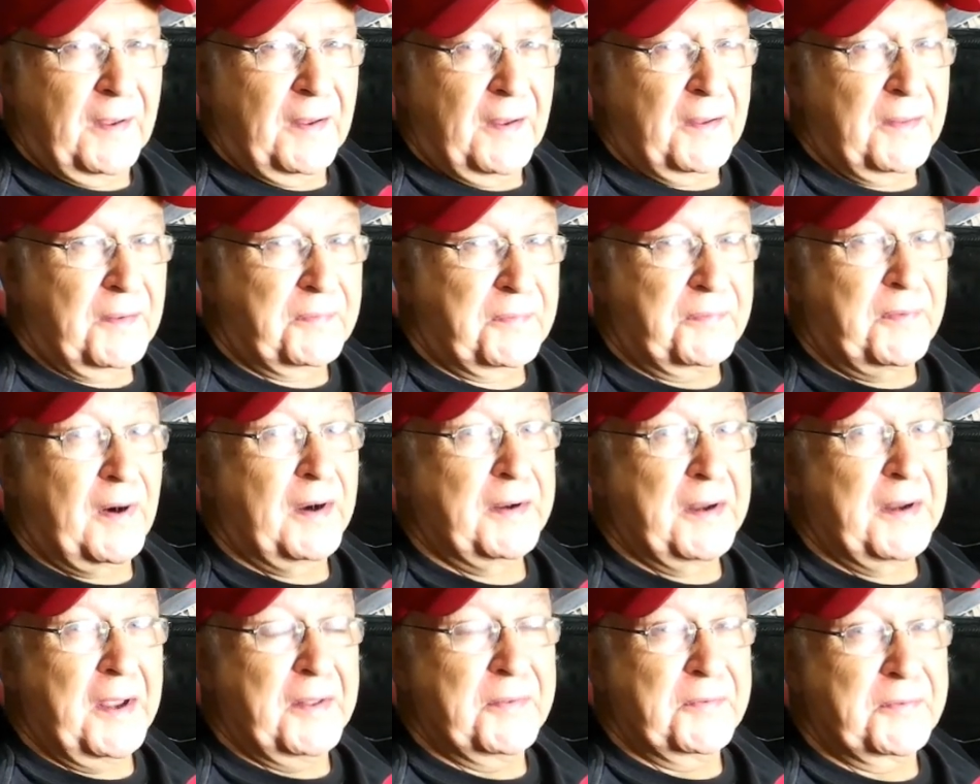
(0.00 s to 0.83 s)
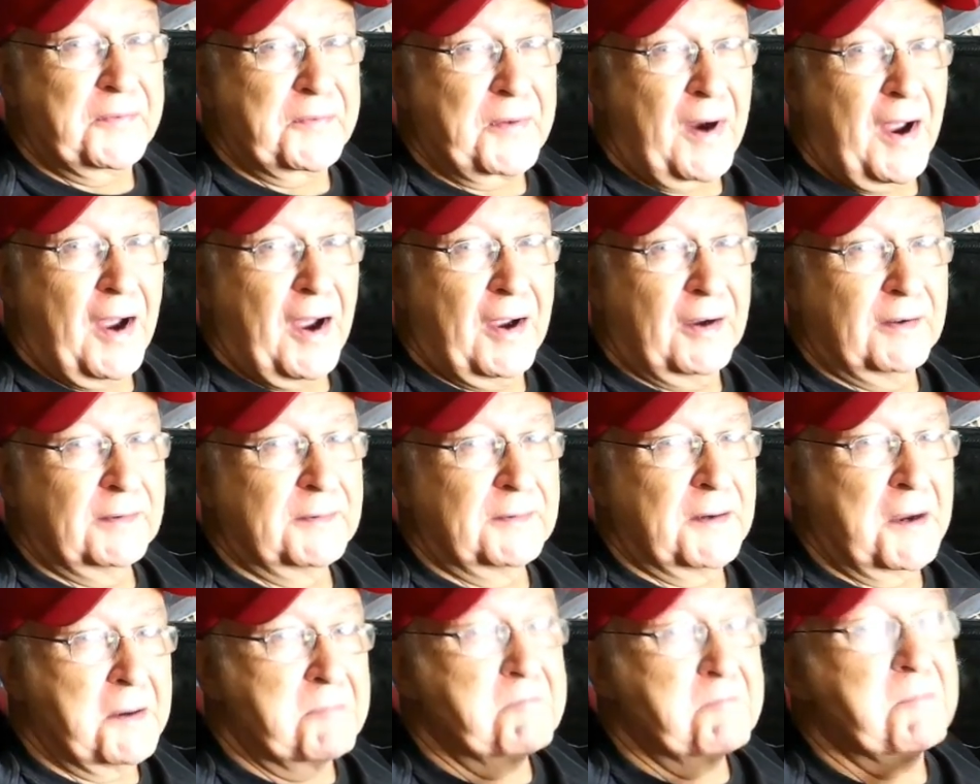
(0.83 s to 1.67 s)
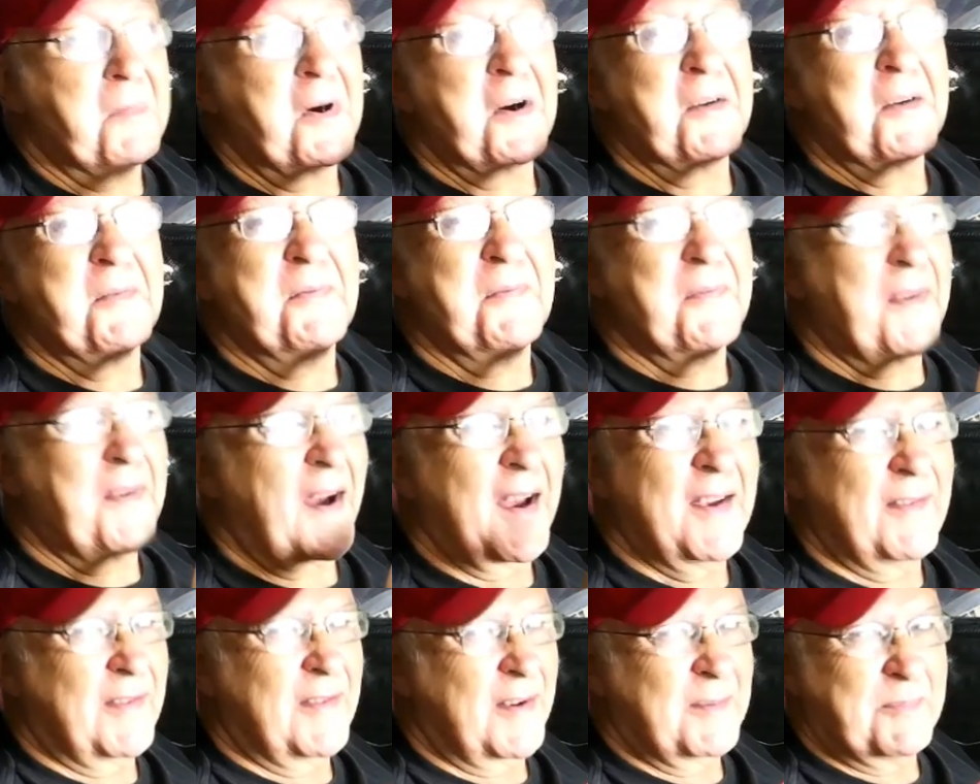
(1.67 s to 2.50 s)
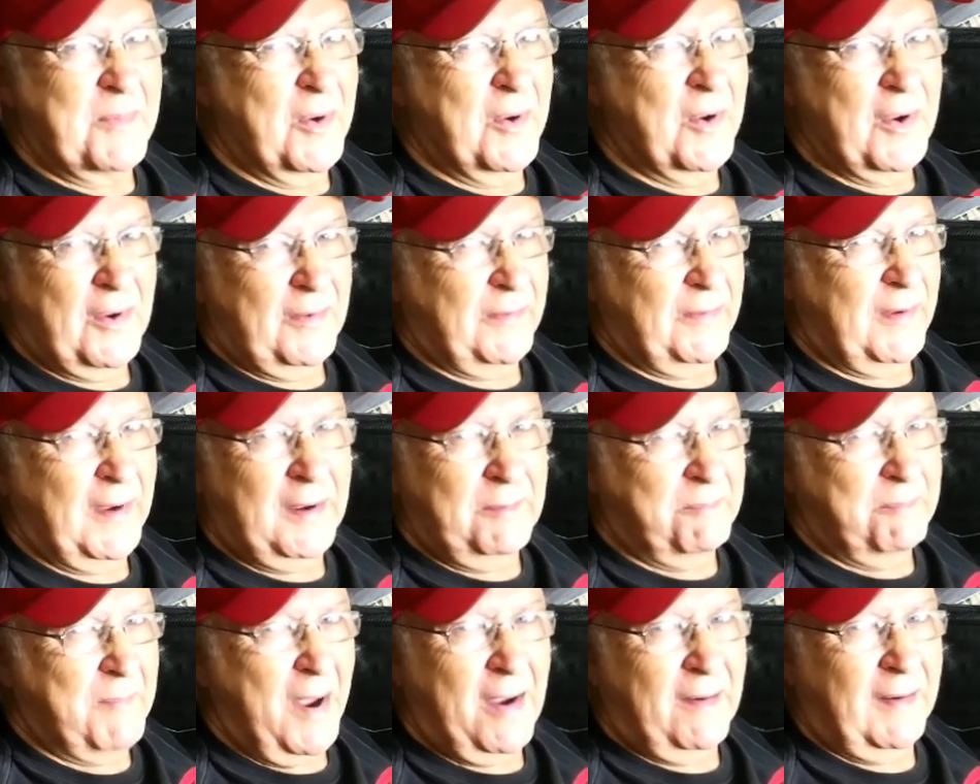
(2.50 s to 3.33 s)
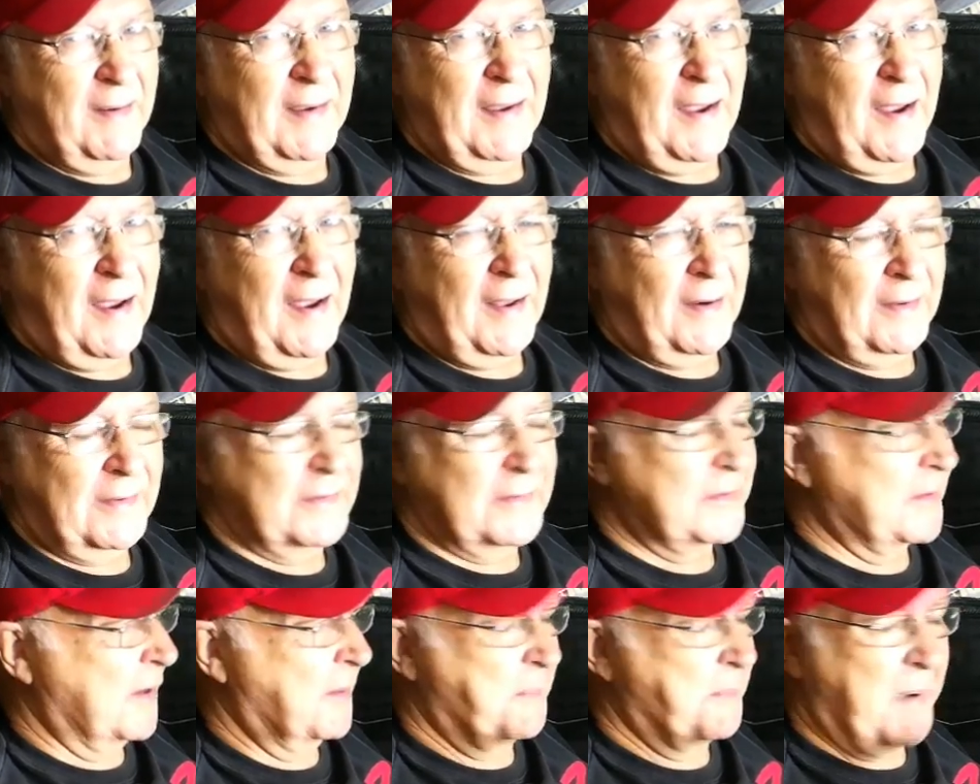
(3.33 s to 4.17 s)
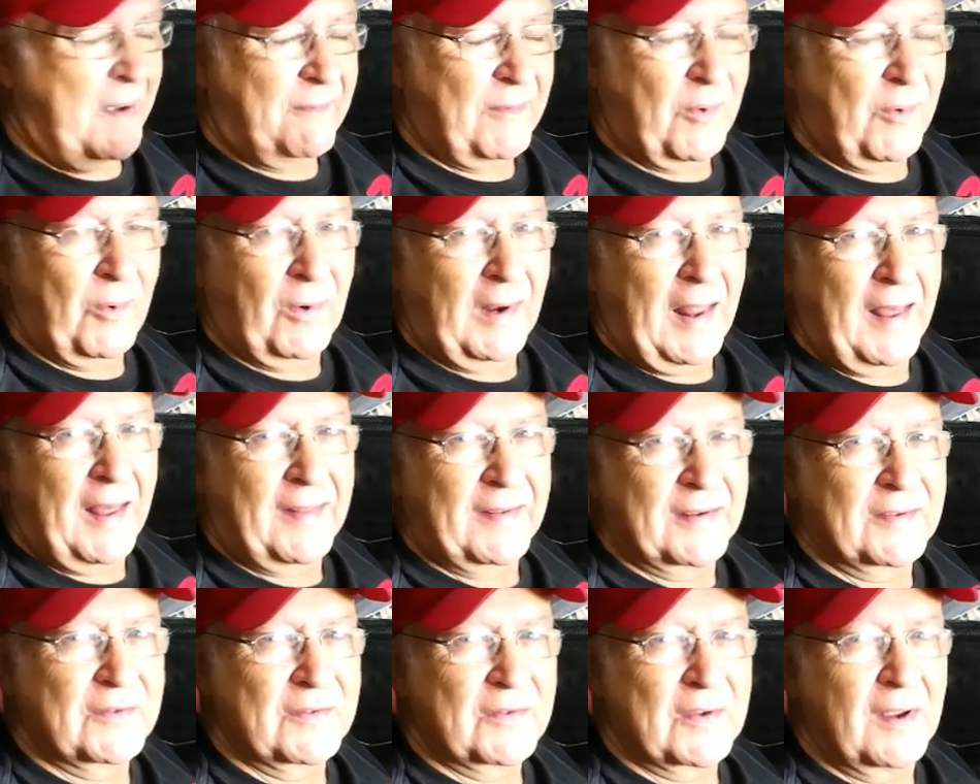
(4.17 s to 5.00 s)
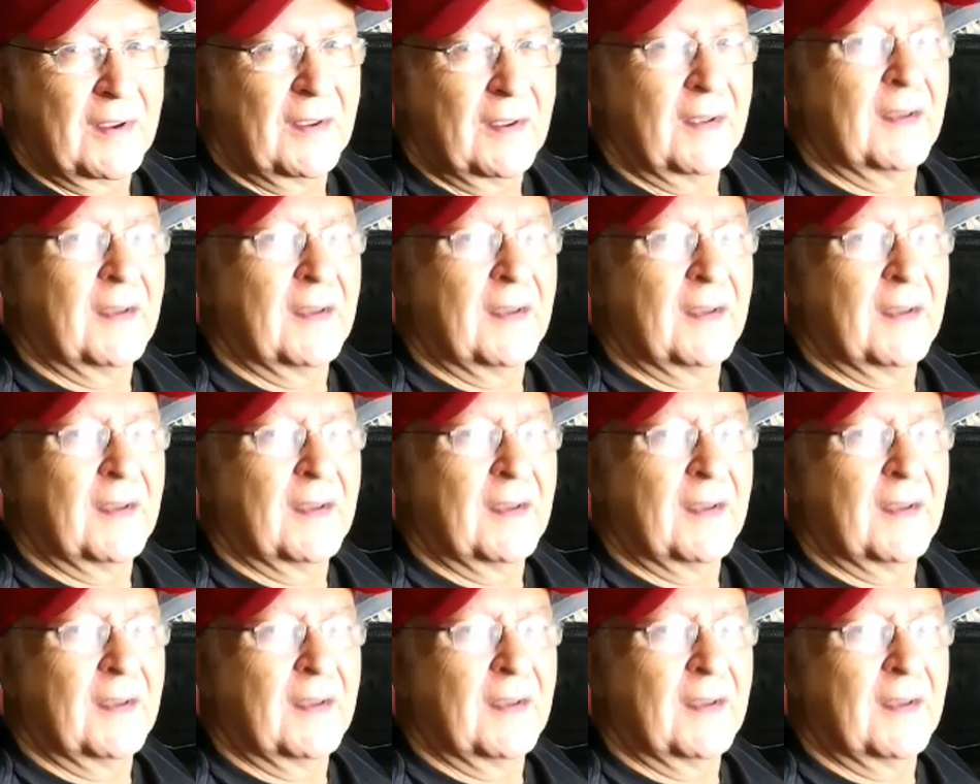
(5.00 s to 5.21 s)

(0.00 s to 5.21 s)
The front end throw, my favourite move in Motorkhanas above all others,